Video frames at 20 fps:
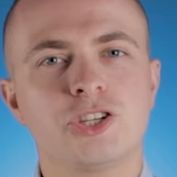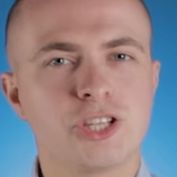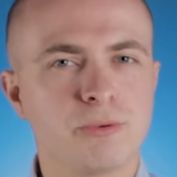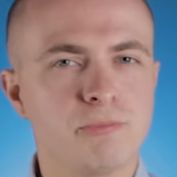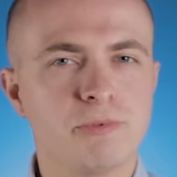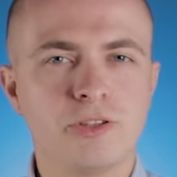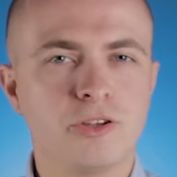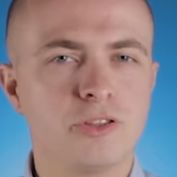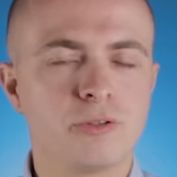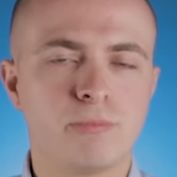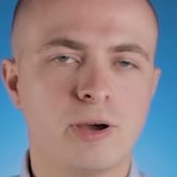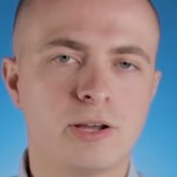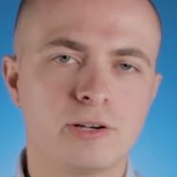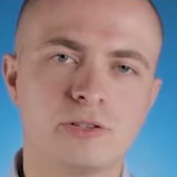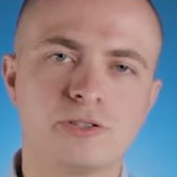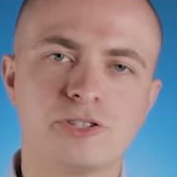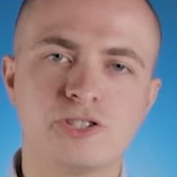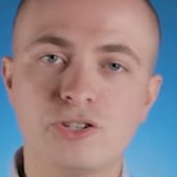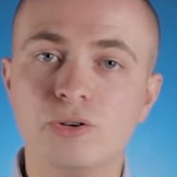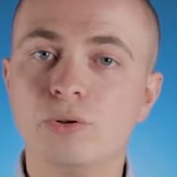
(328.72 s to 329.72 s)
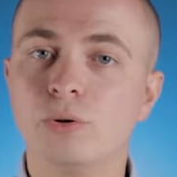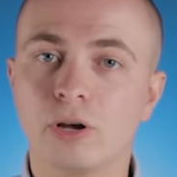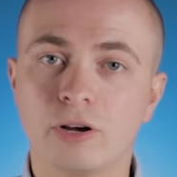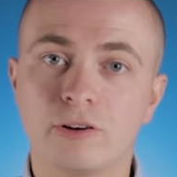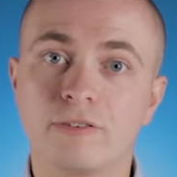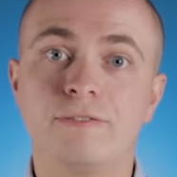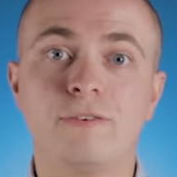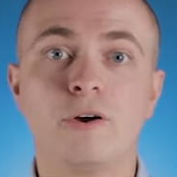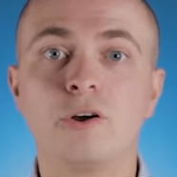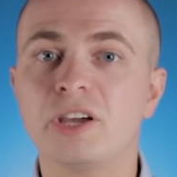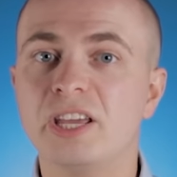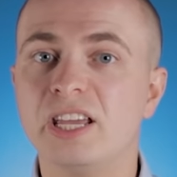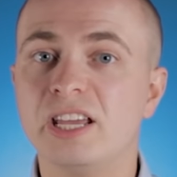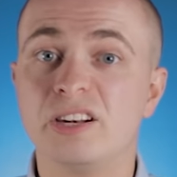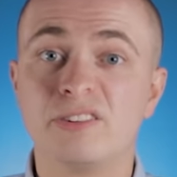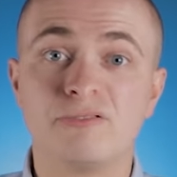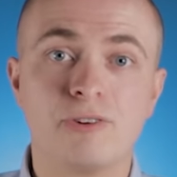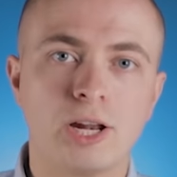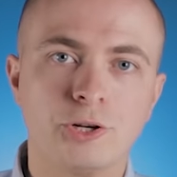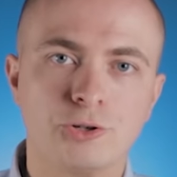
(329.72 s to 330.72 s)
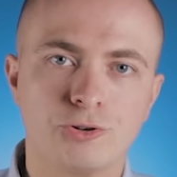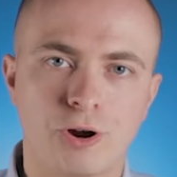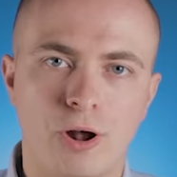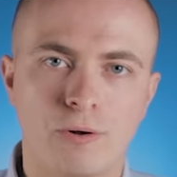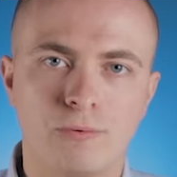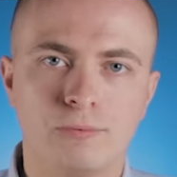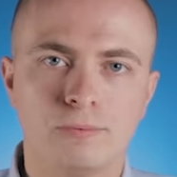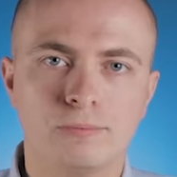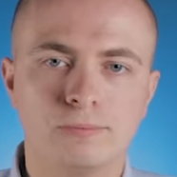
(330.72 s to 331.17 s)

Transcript: Some of the other models do look funky and retro,